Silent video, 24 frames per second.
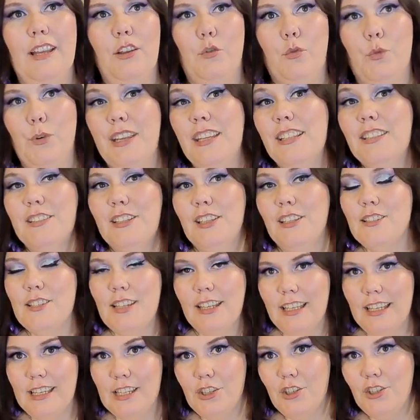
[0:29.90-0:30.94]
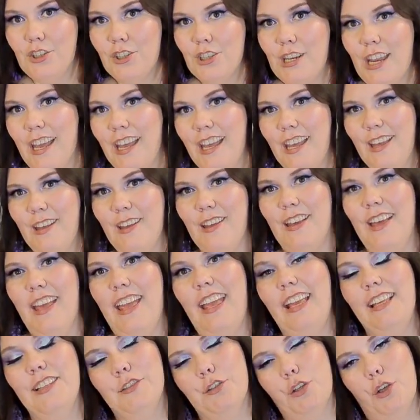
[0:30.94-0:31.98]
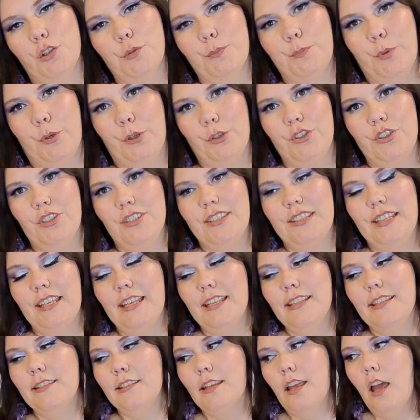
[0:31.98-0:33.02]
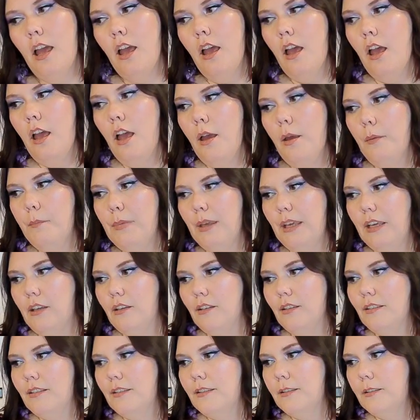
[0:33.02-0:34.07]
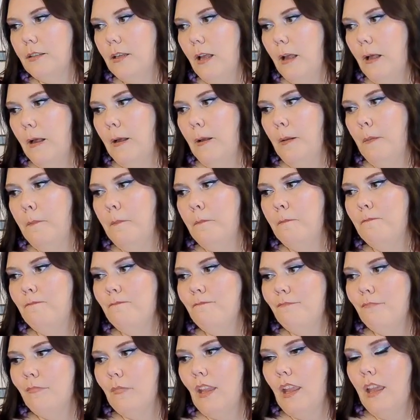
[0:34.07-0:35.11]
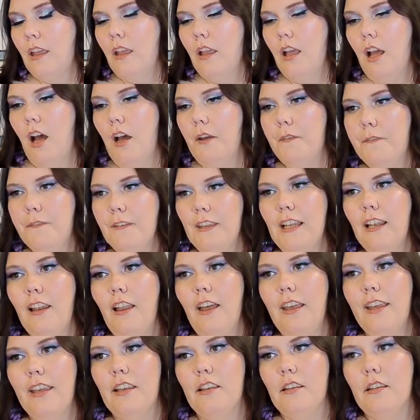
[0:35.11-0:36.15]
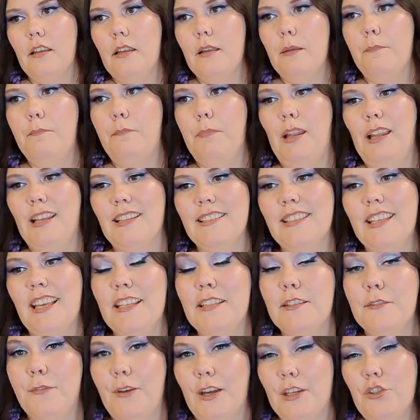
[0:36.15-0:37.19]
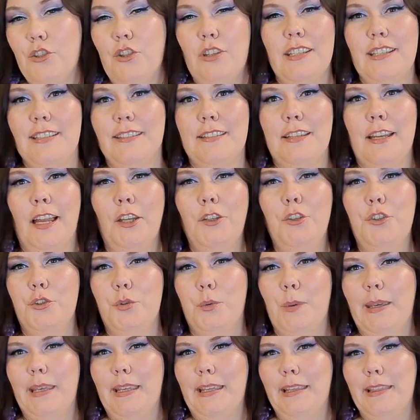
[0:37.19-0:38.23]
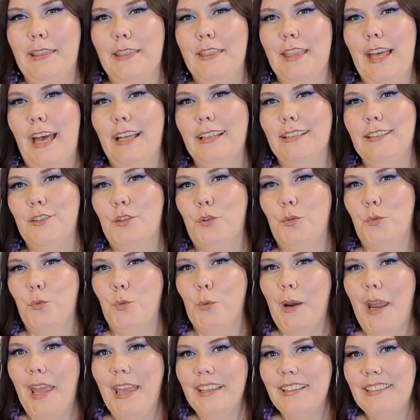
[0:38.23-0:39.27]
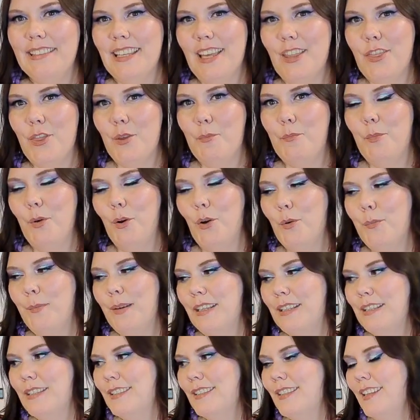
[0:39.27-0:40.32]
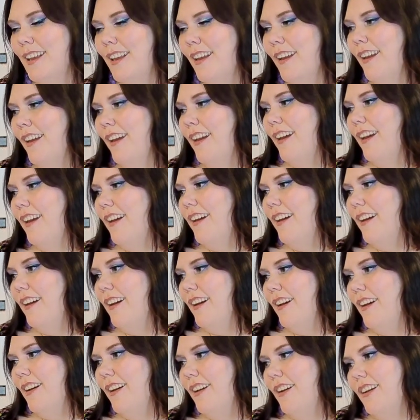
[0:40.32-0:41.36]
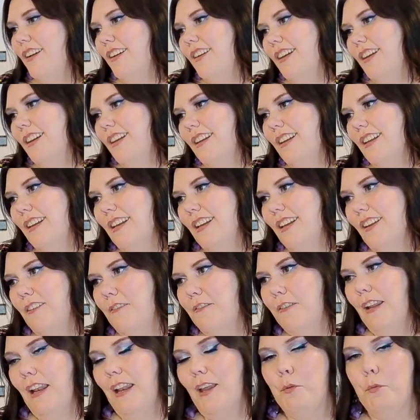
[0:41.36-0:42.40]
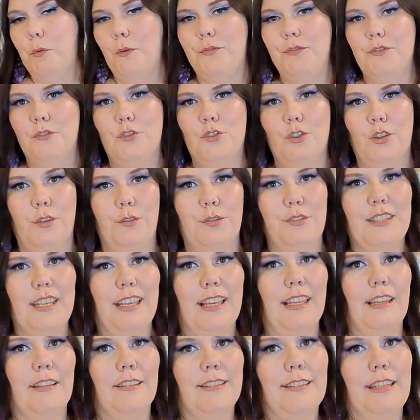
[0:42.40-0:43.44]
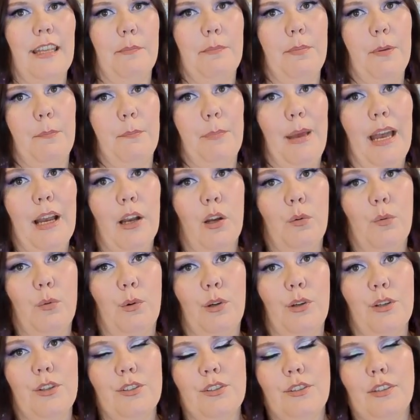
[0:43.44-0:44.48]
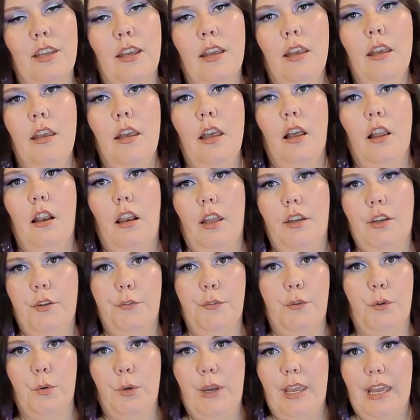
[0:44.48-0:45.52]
recent-ish ASOS purchases, because I feel like plus size fashion is not doing that great at the moment. I feel like we've sort of taken a step backwards. A lot of